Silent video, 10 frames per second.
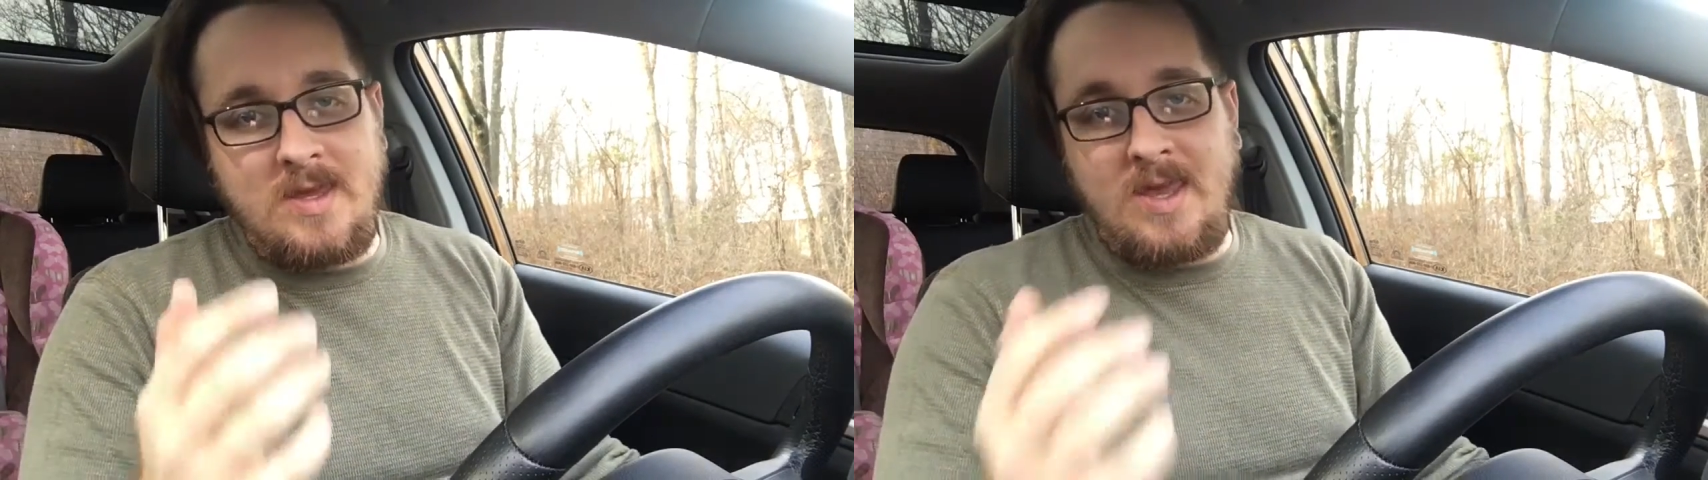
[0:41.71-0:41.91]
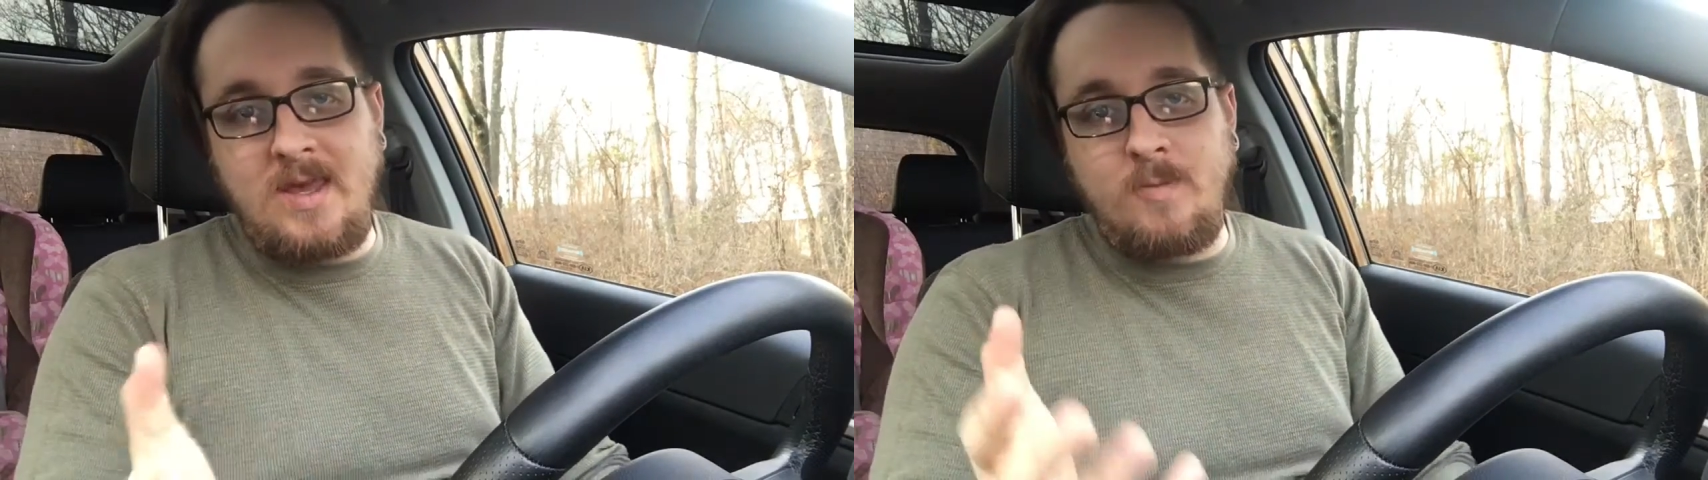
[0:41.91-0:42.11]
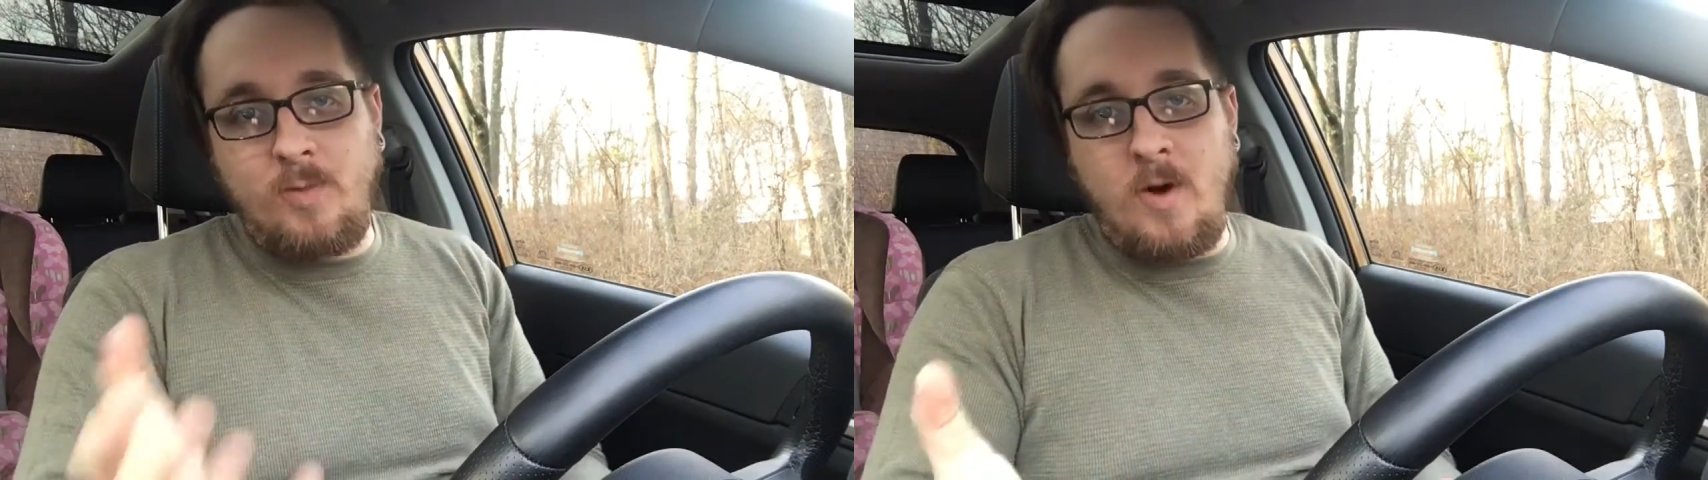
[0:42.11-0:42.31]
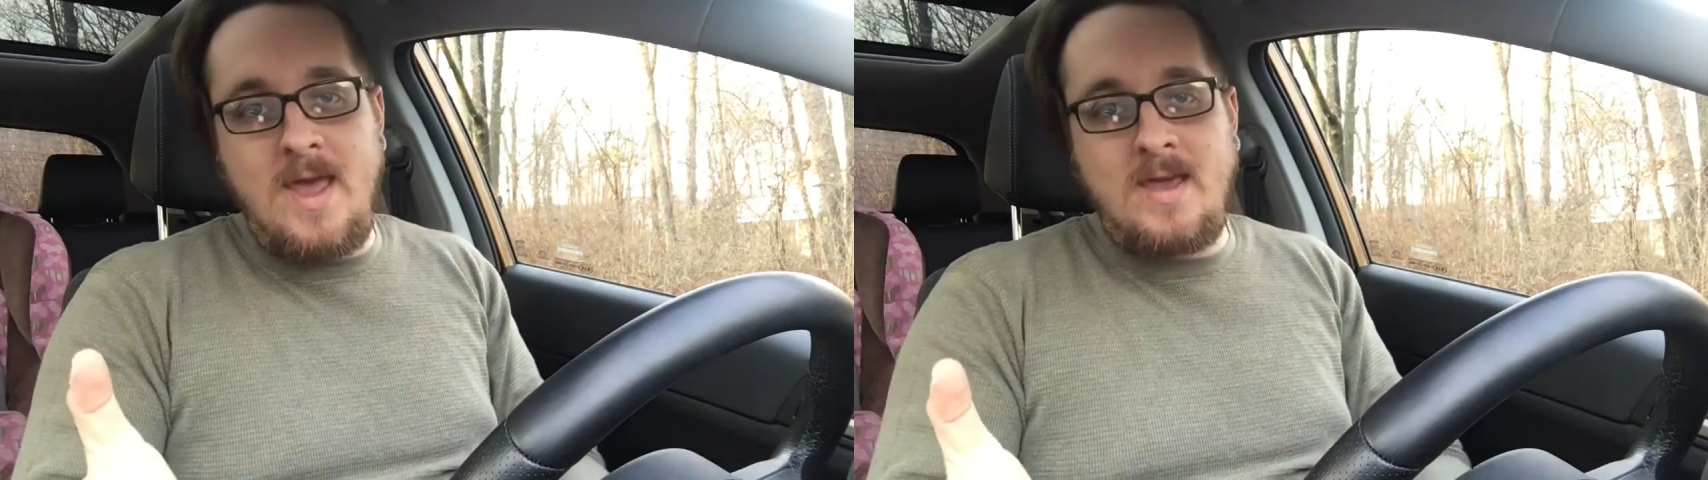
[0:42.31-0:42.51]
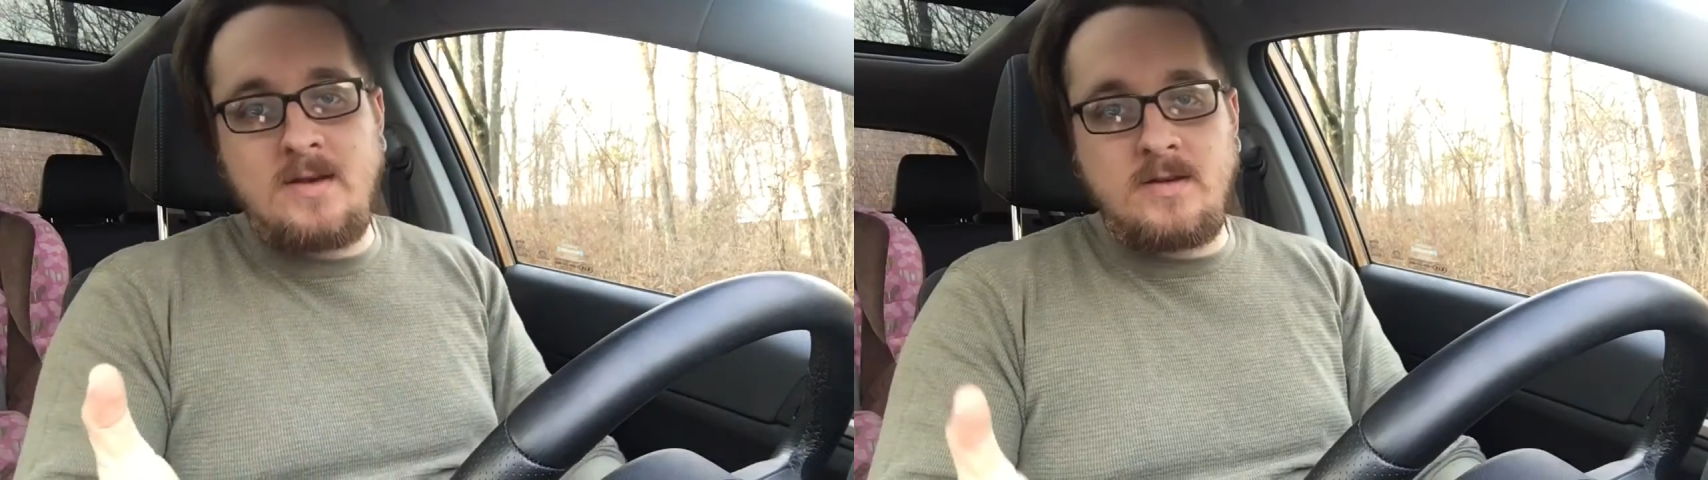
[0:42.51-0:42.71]
Kia
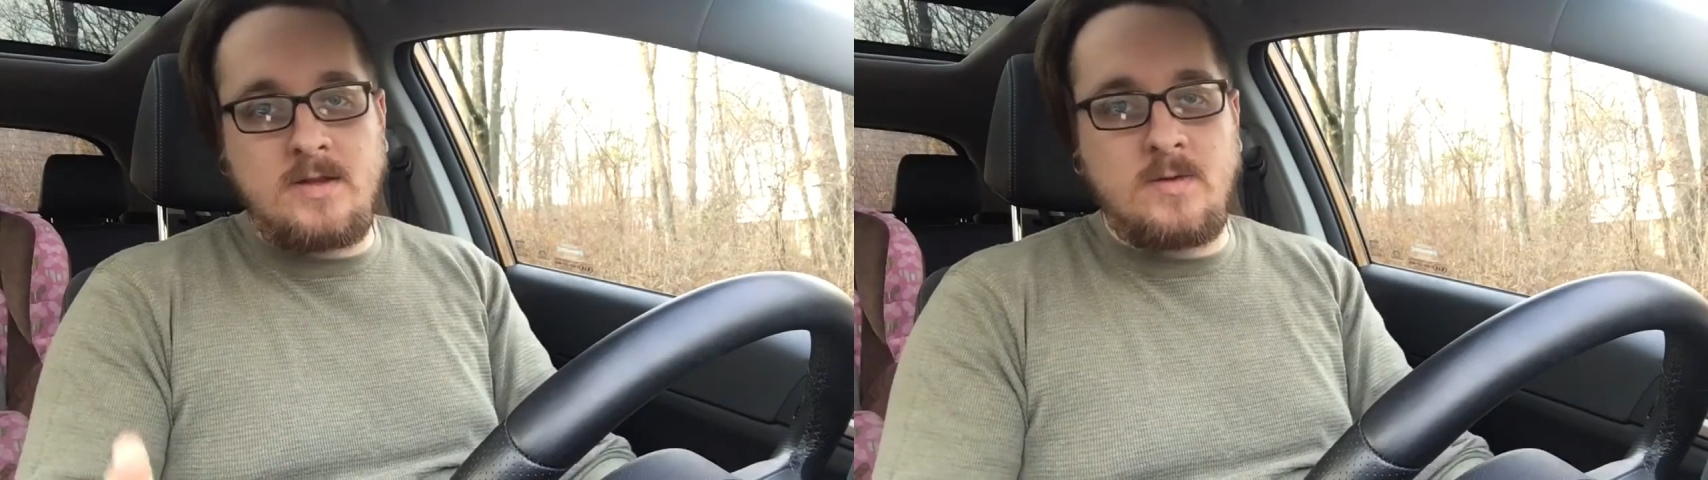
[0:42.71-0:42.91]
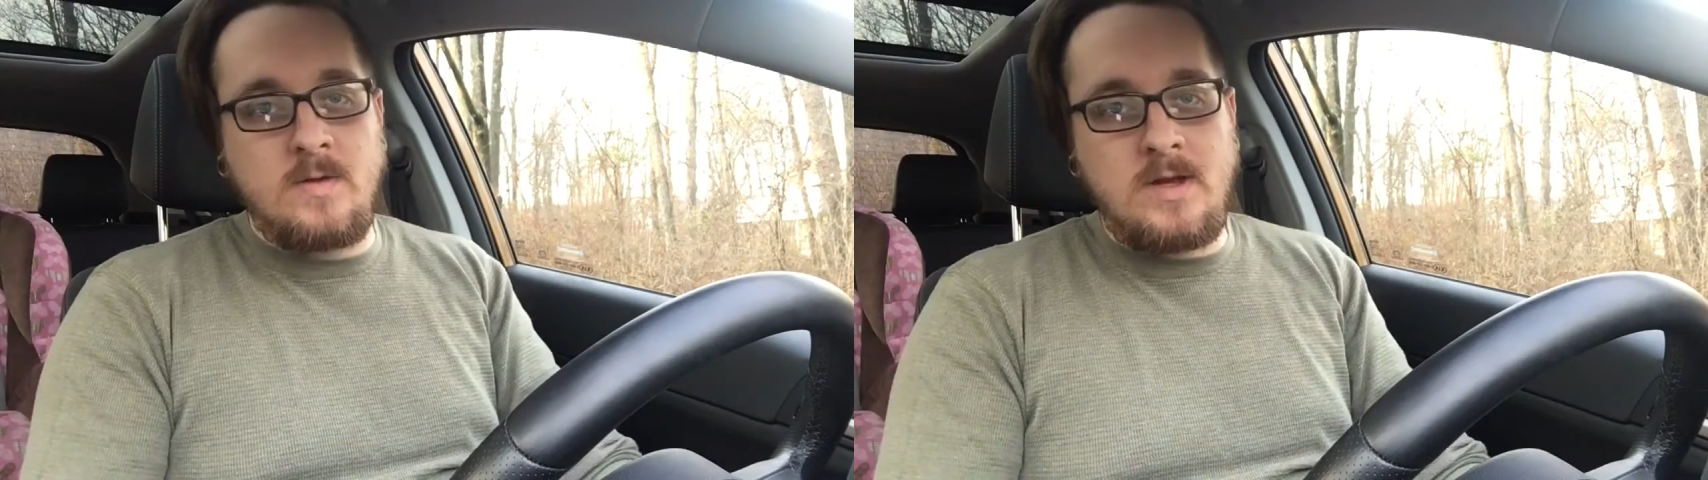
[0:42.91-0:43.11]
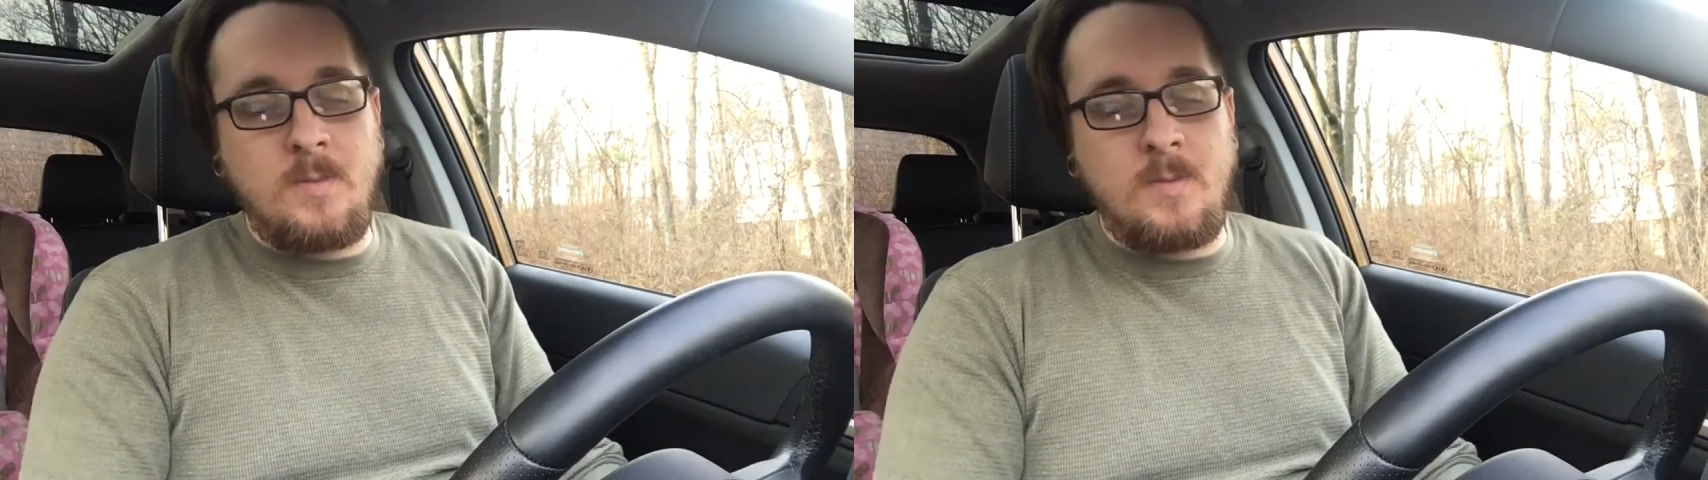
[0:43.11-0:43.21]
brand through a